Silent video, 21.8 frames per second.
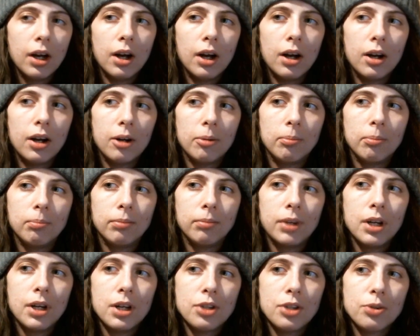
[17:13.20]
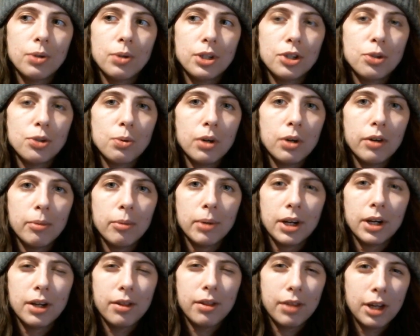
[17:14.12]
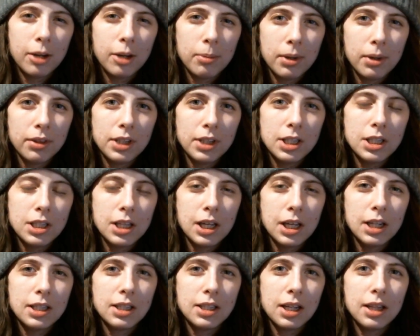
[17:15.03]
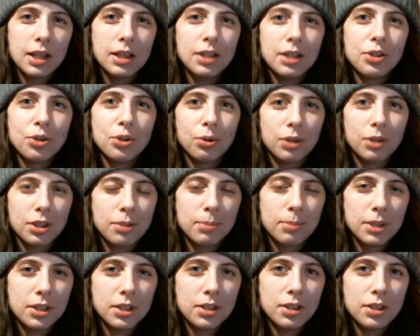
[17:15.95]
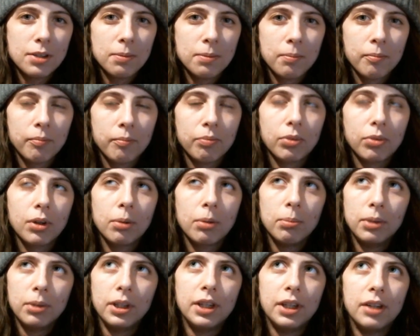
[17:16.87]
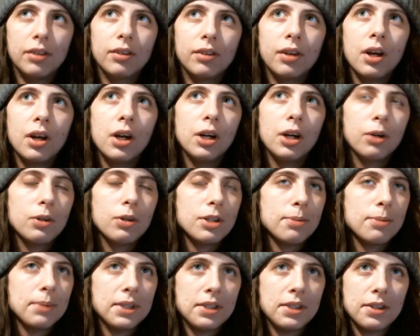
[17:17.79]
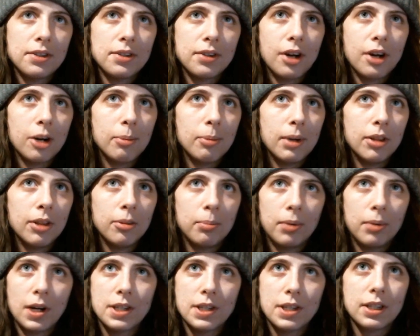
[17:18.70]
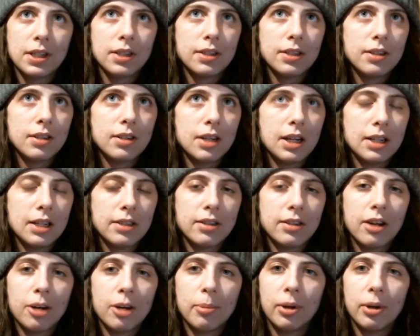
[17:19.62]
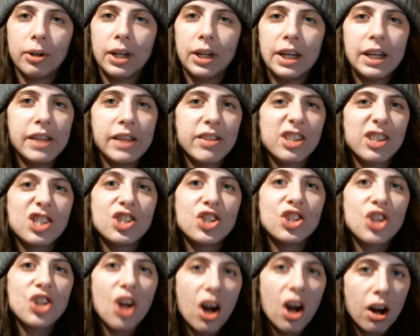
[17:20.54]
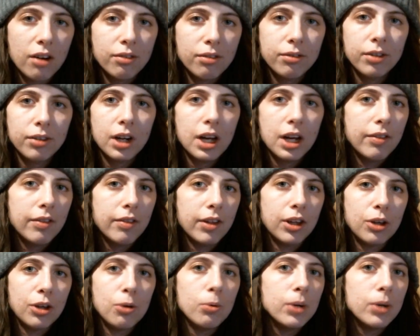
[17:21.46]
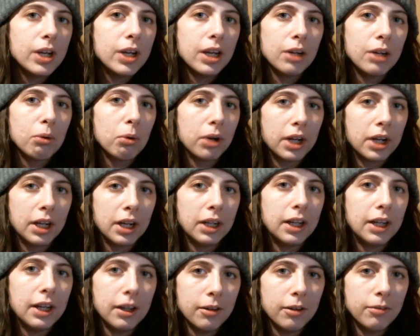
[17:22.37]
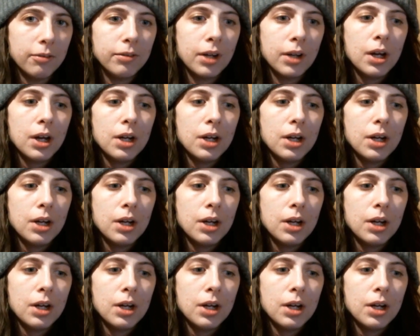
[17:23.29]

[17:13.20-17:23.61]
So I just want everybody to think about these things. And this Christmas, please, Christmas is not about the presents. It's not about any of the stuff that you get or can give.